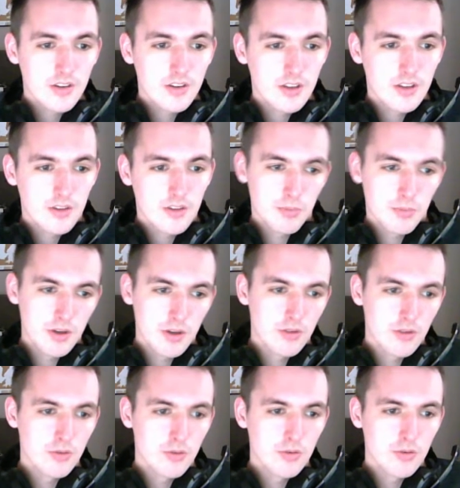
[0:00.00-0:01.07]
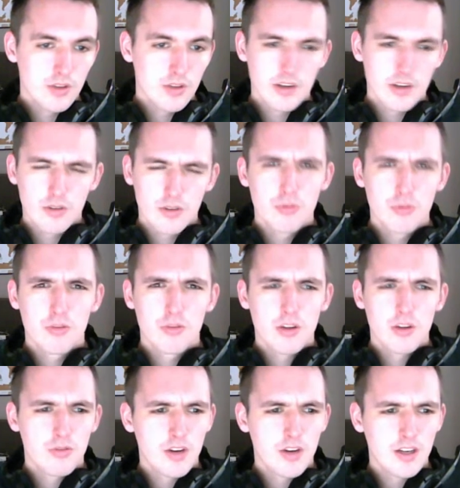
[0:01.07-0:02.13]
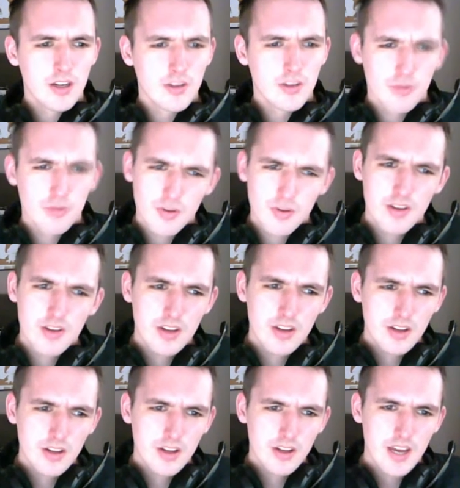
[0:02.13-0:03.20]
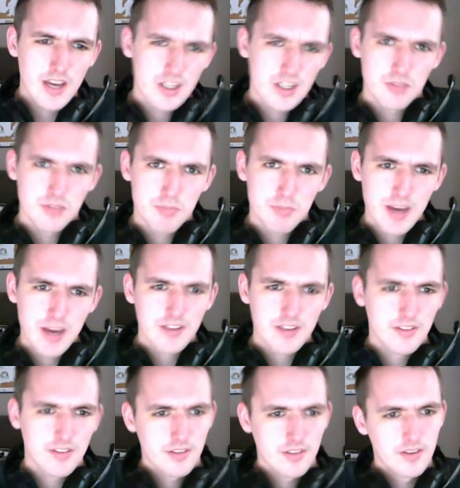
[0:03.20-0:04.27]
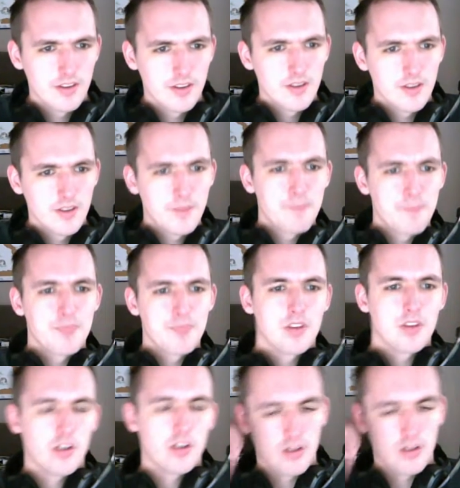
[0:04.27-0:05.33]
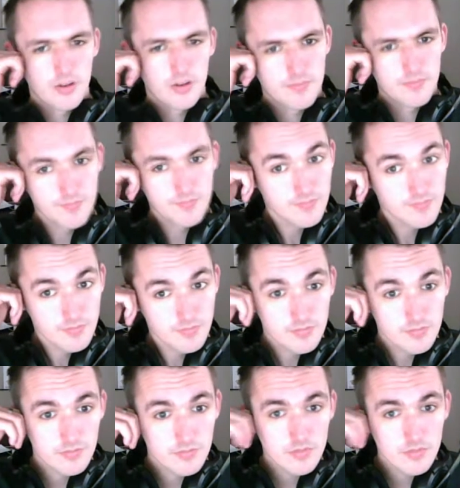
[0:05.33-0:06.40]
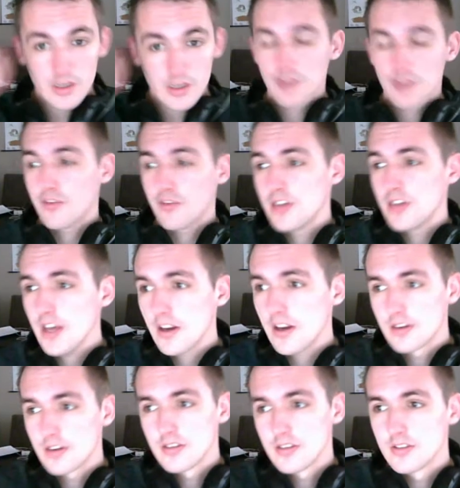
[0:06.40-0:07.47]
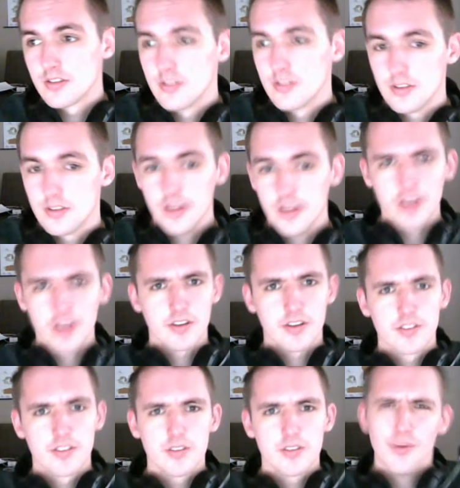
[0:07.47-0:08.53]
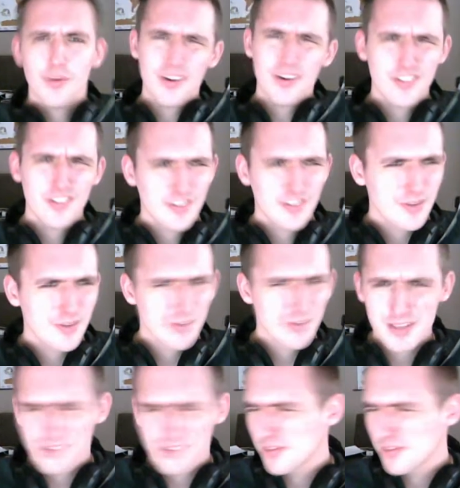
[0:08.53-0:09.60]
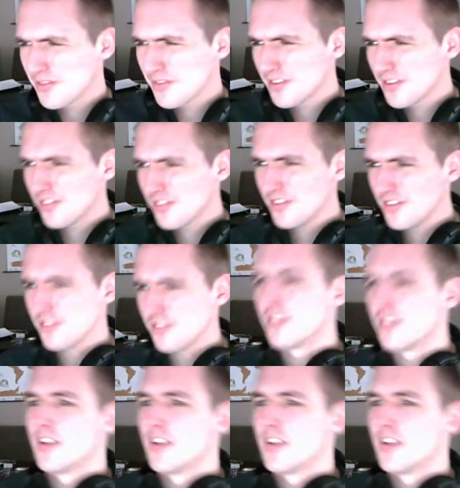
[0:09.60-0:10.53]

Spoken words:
It's pretty cool. It had a cool soundtrack. It was very action-packed. And I thought, yeah, why not? Why not make something for The Division?